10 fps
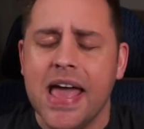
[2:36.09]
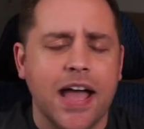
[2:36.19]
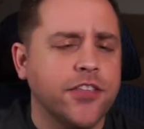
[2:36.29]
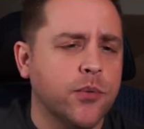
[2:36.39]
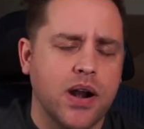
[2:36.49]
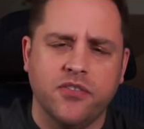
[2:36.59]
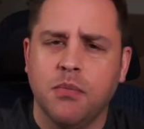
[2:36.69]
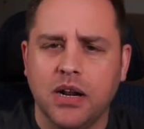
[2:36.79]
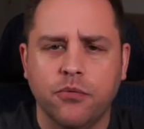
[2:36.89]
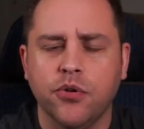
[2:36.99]
And you know what,
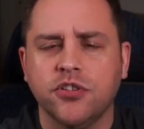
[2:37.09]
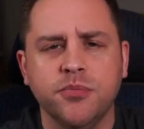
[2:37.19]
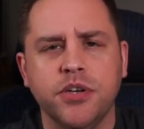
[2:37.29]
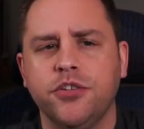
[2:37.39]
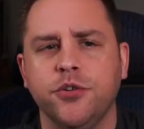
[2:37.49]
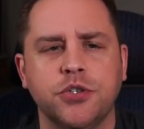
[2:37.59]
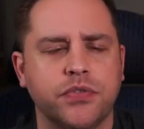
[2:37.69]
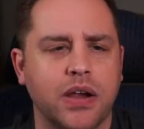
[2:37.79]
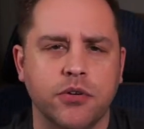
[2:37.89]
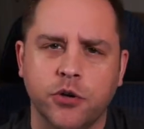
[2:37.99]
everybody, for real, do me a huge
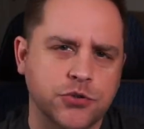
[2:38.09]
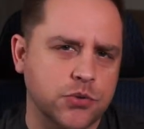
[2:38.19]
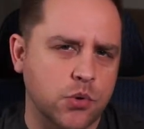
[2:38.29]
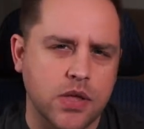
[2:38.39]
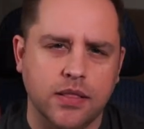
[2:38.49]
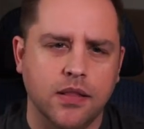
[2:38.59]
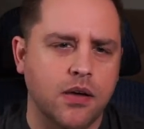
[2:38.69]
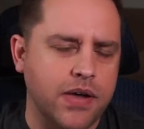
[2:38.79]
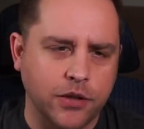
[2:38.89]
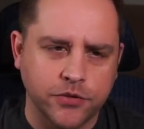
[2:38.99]
favor. Go show a lot of
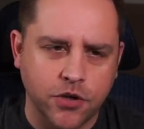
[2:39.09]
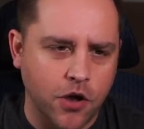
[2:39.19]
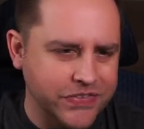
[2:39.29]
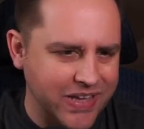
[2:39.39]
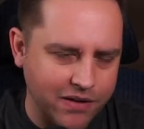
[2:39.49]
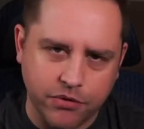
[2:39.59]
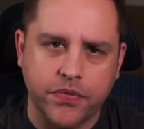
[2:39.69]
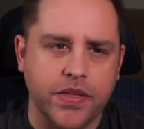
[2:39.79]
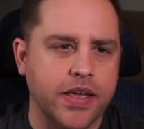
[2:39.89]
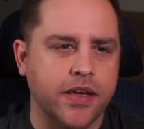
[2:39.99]
love. I'll toss
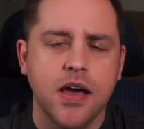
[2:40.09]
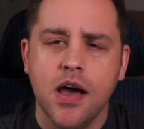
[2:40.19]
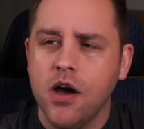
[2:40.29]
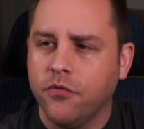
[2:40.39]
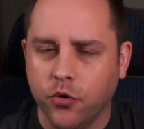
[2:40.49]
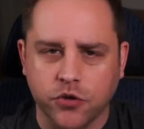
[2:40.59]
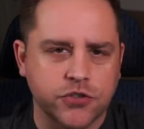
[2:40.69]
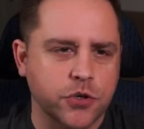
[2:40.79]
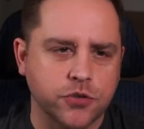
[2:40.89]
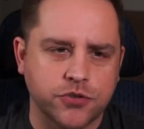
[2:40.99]
everything for her
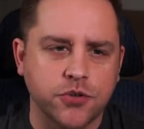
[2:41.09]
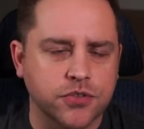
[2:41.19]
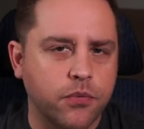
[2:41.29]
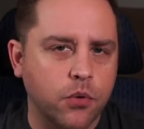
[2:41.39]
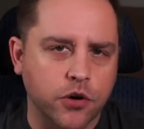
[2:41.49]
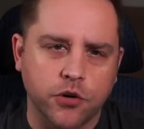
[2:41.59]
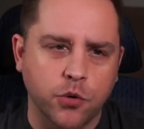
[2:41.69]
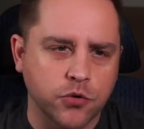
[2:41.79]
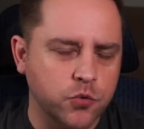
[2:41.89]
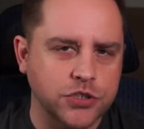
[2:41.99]
socials and for her
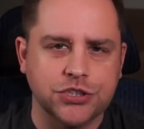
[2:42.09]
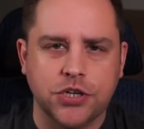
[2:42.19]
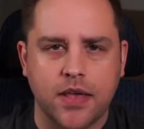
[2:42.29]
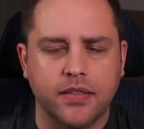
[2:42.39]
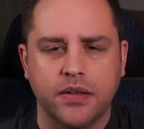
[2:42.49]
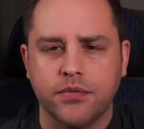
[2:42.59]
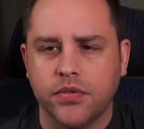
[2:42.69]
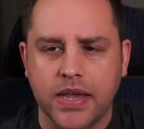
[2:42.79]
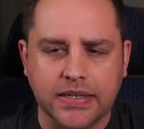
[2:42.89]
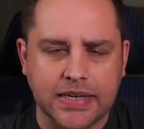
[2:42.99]
own Twitch channel and
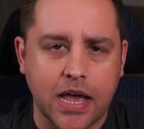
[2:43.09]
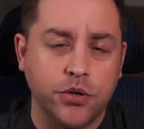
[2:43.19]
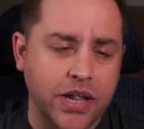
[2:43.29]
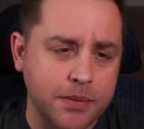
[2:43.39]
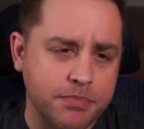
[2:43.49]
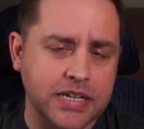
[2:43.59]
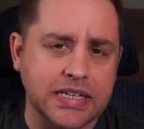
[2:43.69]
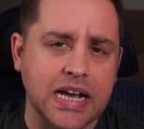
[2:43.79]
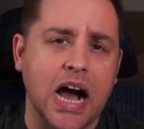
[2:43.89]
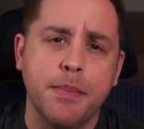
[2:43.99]
everything down in a
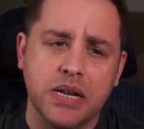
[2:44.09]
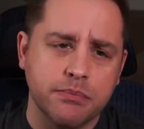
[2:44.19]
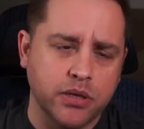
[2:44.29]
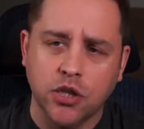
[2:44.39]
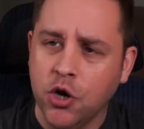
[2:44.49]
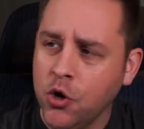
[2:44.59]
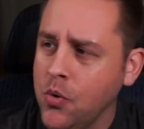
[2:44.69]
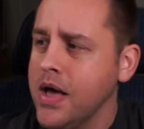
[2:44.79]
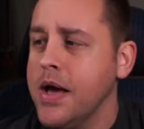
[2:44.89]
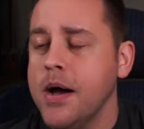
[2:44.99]
pinned comment
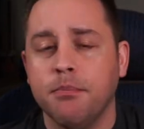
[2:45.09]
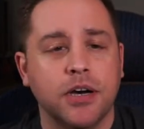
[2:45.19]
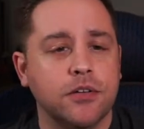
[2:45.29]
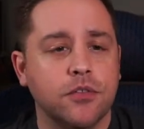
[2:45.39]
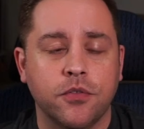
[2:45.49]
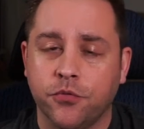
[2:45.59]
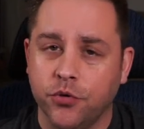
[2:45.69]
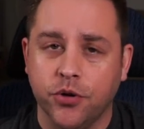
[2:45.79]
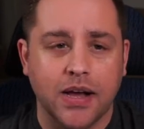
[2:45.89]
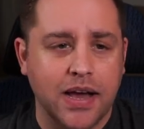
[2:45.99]
below. But
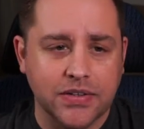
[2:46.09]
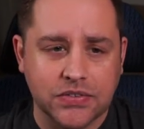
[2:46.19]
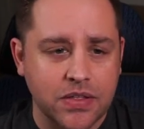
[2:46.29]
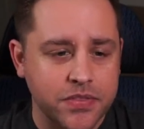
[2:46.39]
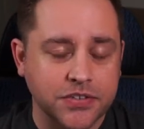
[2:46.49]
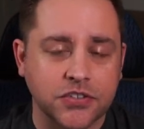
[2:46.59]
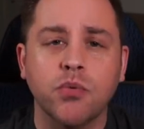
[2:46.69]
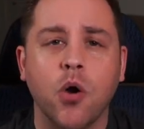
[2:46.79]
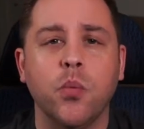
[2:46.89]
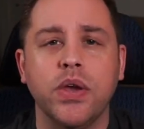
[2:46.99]
for real, guys, this
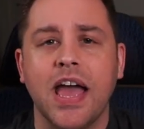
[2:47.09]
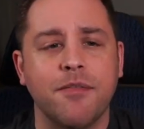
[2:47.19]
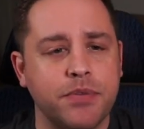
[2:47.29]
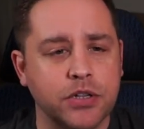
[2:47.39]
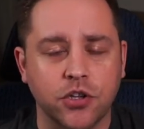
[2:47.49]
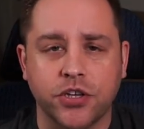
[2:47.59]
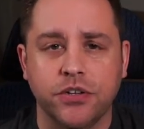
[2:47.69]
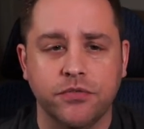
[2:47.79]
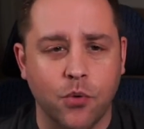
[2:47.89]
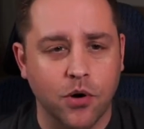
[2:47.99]
is what we have been
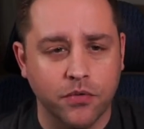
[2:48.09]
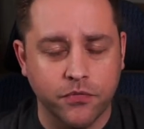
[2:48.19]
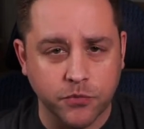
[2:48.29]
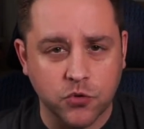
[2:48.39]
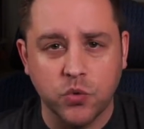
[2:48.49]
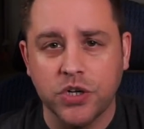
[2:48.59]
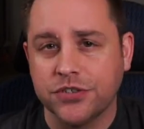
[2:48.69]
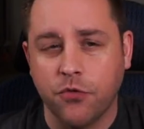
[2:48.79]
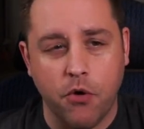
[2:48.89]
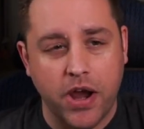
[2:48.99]
looking for from
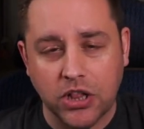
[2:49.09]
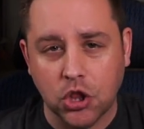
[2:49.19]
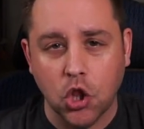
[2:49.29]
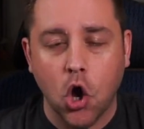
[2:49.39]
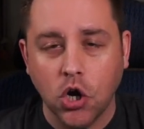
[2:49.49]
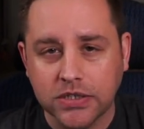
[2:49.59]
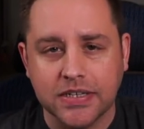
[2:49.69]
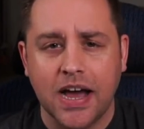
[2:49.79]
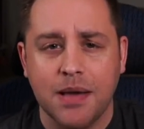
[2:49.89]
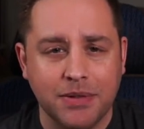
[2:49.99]
Twitch for a long
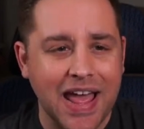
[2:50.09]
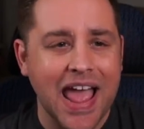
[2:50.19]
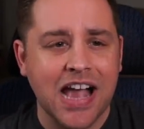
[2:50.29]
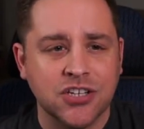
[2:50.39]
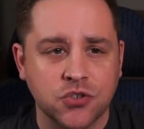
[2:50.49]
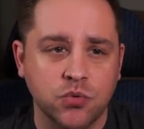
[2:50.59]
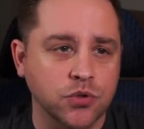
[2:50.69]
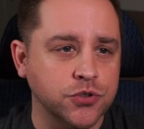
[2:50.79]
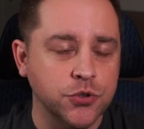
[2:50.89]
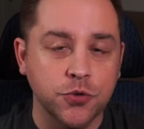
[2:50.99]
time, an
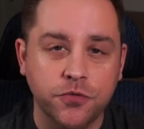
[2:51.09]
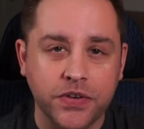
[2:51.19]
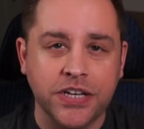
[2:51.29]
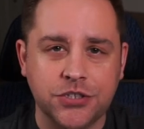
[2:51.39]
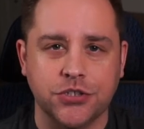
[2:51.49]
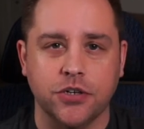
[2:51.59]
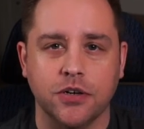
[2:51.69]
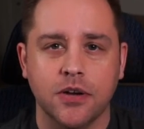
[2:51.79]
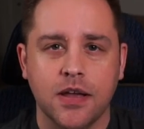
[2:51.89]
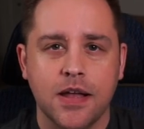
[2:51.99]
actual new
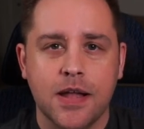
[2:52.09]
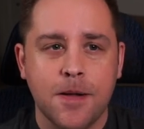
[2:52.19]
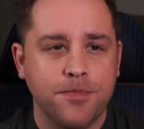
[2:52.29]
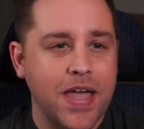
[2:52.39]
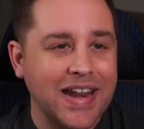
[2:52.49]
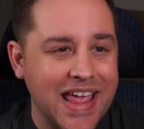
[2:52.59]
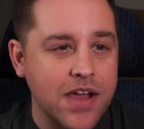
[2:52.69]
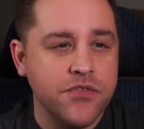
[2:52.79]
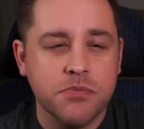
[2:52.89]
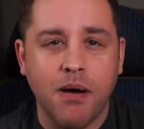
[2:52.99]
feature that
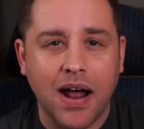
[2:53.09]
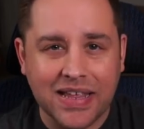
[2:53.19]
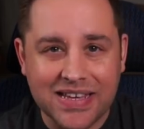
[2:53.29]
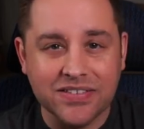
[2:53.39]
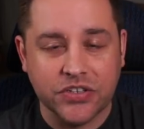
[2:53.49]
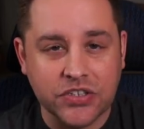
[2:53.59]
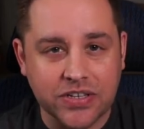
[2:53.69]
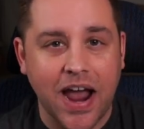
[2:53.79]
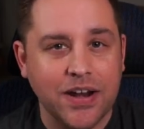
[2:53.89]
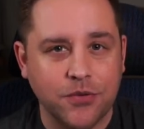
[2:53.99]
everybody is
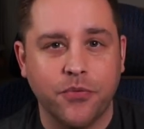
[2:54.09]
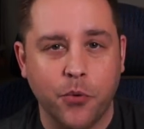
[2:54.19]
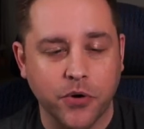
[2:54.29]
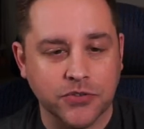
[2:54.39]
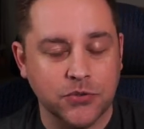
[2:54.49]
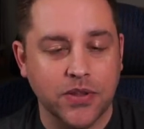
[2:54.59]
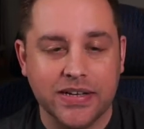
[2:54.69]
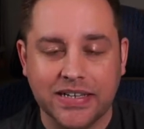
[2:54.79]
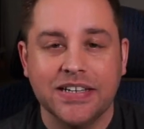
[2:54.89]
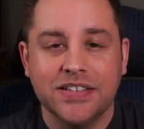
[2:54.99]
excited for. So,
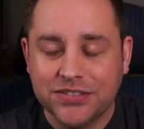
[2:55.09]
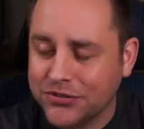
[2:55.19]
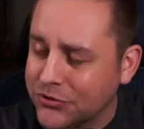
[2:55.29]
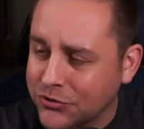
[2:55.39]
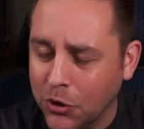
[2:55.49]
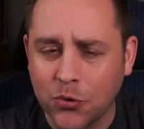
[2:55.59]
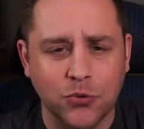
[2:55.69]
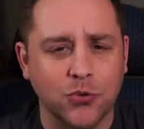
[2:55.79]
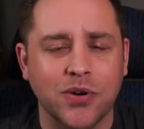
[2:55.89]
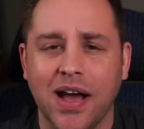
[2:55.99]
like, again, this is so
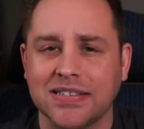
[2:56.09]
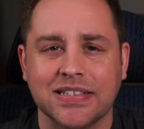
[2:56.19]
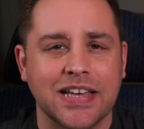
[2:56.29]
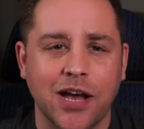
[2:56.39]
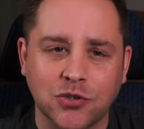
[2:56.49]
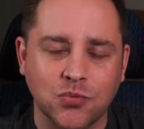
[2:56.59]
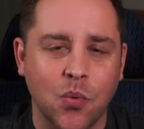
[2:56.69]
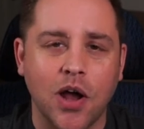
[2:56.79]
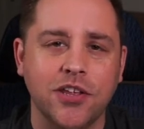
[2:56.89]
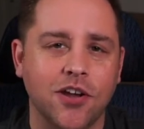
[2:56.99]
cool, guys and gals.
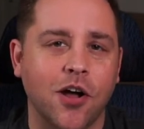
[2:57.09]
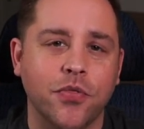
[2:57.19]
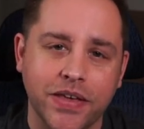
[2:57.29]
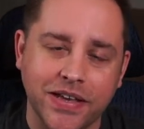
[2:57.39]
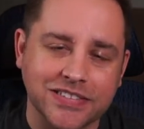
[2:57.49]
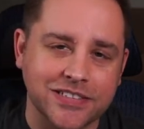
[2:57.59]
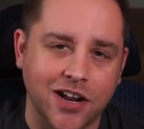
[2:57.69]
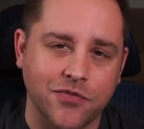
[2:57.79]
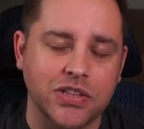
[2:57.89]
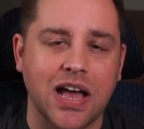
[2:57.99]
What do y'all think?
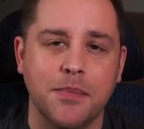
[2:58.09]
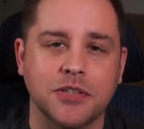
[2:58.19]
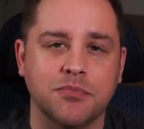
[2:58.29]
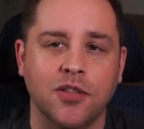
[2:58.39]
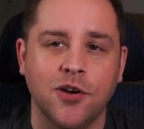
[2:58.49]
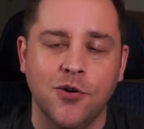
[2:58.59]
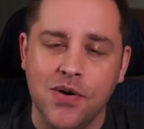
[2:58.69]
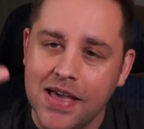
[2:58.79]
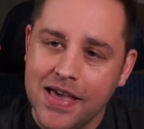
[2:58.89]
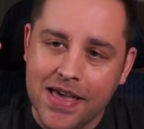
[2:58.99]
Sign up in the comments
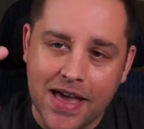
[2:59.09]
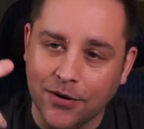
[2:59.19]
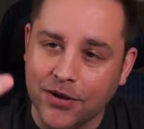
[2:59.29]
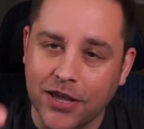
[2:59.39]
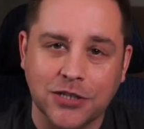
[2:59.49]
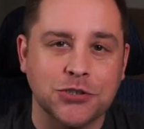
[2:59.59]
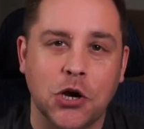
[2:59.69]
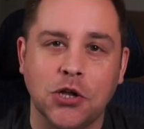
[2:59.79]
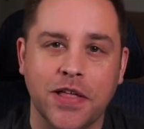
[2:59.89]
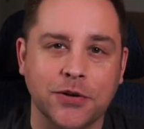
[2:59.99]
below, and I'll catch
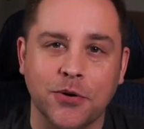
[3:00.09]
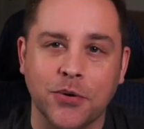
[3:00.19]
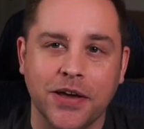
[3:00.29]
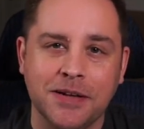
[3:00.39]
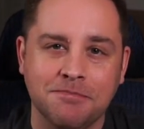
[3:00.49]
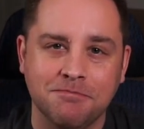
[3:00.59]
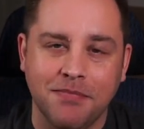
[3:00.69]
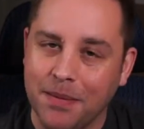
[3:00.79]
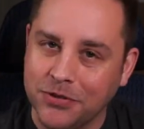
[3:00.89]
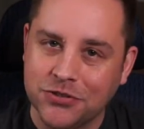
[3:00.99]
y'all later, okay?
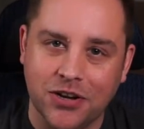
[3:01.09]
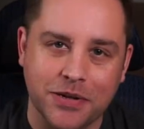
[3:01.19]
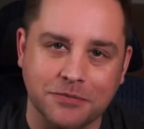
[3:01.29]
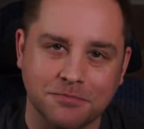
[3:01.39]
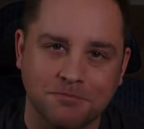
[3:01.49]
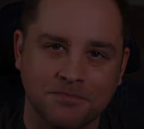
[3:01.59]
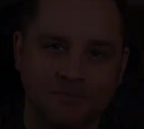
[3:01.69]
Happy streaming.